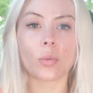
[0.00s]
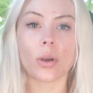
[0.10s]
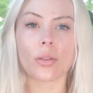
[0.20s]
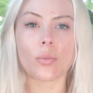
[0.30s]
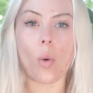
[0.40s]

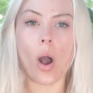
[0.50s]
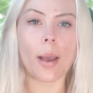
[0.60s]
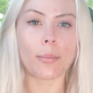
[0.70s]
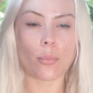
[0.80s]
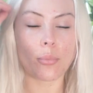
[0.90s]
with what
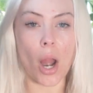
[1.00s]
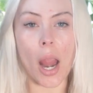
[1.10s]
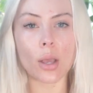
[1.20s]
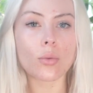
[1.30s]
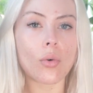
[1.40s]
I'm
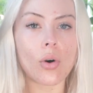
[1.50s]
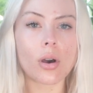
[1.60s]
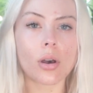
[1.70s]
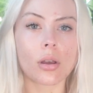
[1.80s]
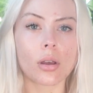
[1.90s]
praying
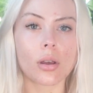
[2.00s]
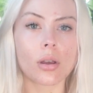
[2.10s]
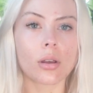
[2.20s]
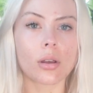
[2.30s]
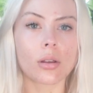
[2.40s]
for?
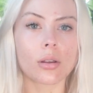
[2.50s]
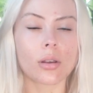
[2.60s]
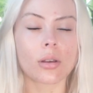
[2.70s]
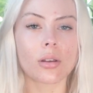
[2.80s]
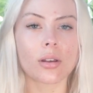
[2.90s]

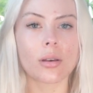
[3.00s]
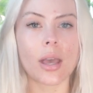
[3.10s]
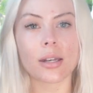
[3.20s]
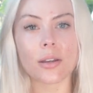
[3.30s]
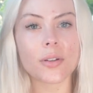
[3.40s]

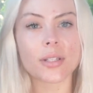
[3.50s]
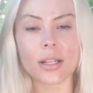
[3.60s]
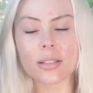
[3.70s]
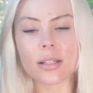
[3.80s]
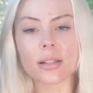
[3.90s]
And if it
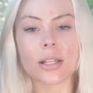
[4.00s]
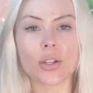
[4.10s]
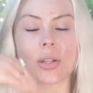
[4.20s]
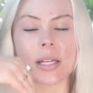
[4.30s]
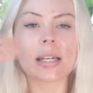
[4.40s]
doesn't, then
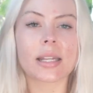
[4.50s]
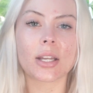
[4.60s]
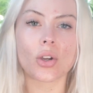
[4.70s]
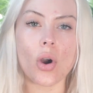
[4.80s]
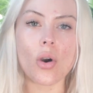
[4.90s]
you need to let
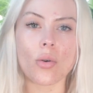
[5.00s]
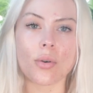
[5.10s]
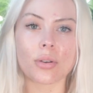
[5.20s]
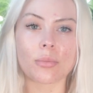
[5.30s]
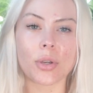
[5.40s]
it
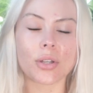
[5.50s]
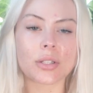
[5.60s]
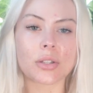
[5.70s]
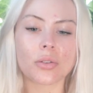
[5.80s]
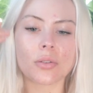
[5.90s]
go, because
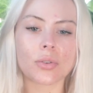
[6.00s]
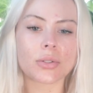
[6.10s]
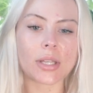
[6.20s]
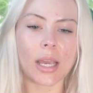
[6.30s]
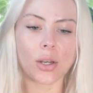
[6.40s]
the
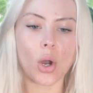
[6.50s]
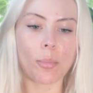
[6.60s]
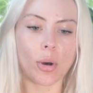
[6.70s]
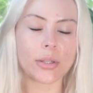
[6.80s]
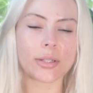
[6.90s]
universe
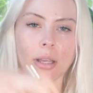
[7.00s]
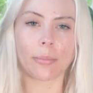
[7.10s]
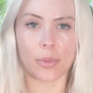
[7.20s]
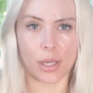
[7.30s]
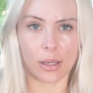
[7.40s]
cannot put
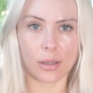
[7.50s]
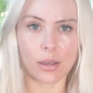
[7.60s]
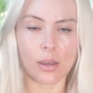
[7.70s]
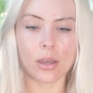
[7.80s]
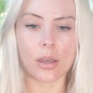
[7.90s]
something
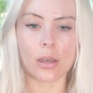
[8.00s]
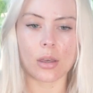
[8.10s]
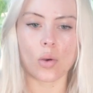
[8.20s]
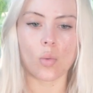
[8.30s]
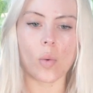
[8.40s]

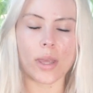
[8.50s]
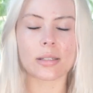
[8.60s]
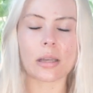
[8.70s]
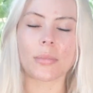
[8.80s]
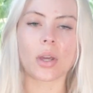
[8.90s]
where
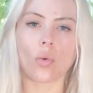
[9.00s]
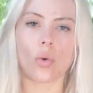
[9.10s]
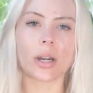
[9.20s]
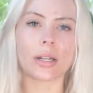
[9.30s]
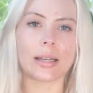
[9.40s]
something
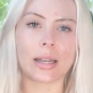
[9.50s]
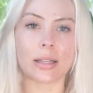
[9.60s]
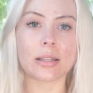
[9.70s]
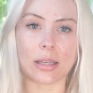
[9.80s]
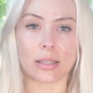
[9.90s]
already
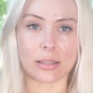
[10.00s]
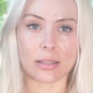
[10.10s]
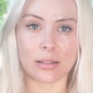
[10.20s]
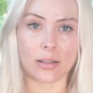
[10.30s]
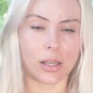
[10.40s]

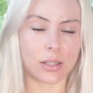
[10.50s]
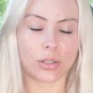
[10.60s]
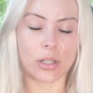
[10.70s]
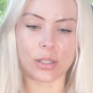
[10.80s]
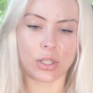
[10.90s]
is.
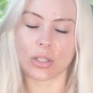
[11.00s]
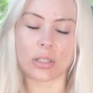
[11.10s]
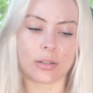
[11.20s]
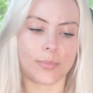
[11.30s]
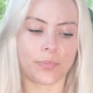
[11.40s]

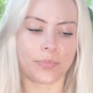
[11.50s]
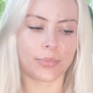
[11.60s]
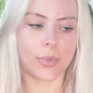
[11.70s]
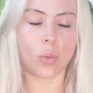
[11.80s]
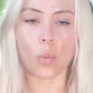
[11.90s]

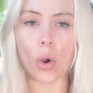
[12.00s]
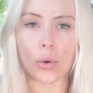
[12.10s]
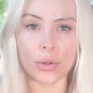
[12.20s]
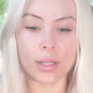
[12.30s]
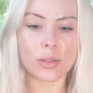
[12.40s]
It
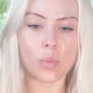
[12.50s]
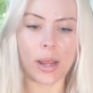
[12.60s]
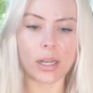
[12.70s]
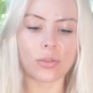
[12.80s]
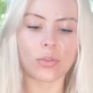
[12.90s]
won't. It's
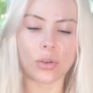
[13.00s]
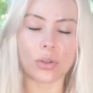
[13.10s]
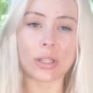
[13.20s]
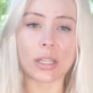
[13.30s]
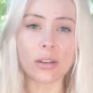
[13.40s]
waiting for you
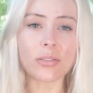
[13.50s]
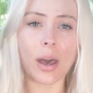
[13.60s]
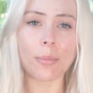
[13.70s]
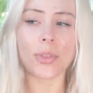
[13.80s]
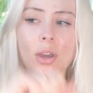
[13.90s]
to give
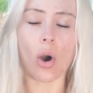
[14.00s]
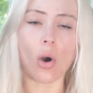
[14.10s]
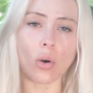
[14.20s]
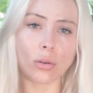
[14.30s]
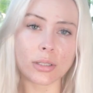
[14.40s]
up the
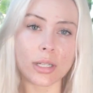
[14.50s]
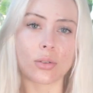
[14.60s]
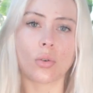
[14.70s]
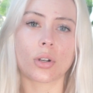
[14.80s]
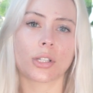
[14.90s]
old in
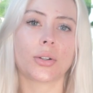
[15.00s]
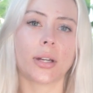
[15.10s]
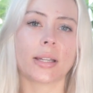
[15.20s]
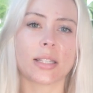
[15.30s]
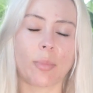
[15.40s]
order to
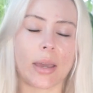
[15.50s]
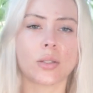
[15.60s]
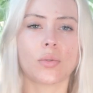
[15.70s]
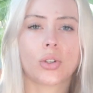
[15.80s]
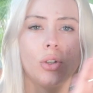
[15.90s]
create
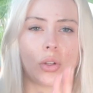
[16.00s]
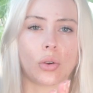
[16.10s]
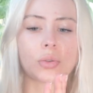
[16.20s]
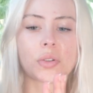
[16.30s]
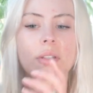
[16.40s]
space for the
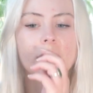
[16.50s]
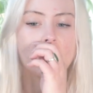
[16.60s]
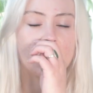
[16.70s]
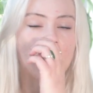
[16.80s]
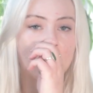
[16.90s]
new. So this
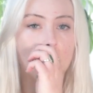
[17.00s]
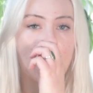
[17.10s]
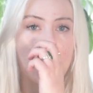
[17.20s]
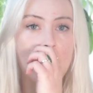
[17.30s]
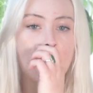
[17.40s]
is another
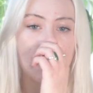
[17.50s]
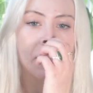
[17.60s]
way